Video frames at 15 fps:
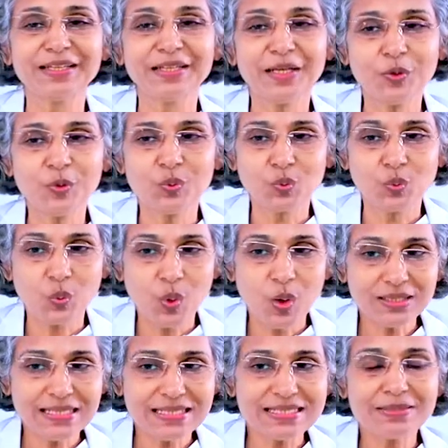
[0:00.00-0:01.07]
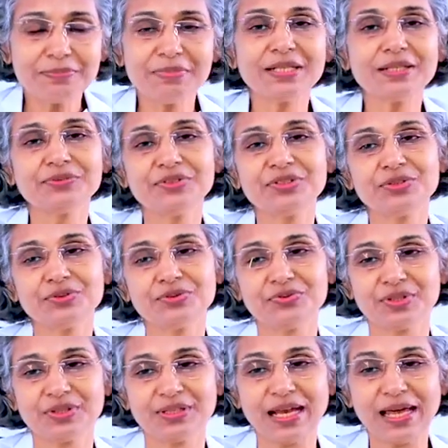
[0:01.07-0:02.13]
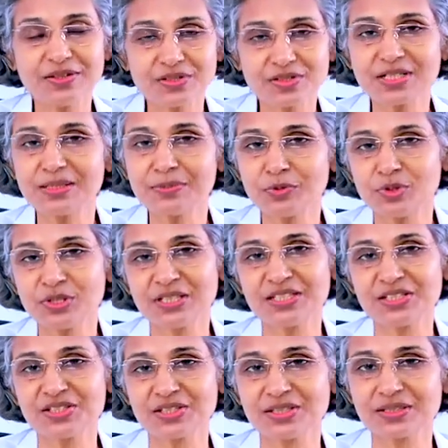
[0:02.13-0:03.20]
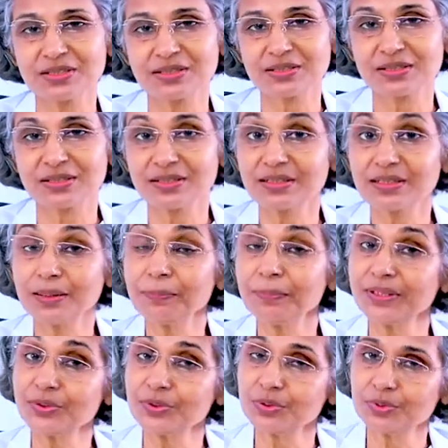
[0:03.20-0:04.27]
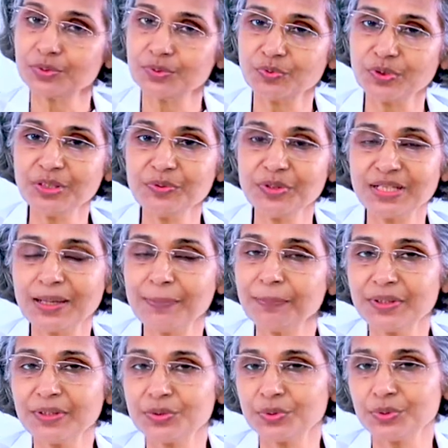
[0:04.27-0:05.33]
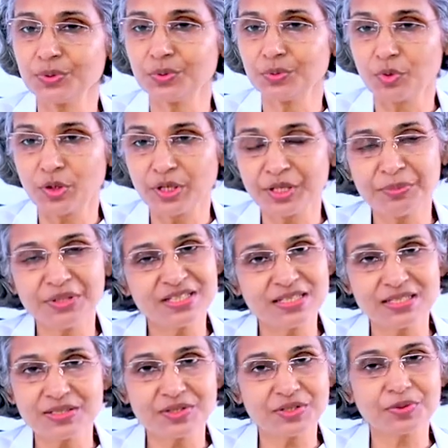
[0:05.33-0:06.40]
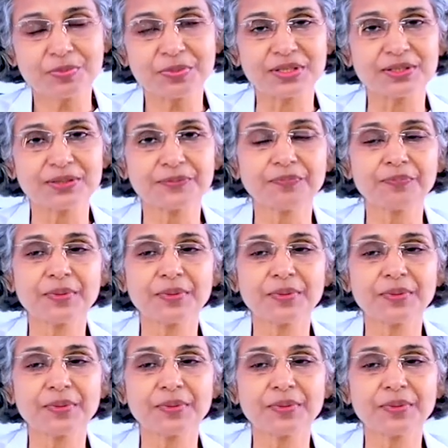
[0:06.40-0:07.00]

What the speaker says: Now, what is the benefit of lifestyle modulation compared to when we compare to modern medicine treatment?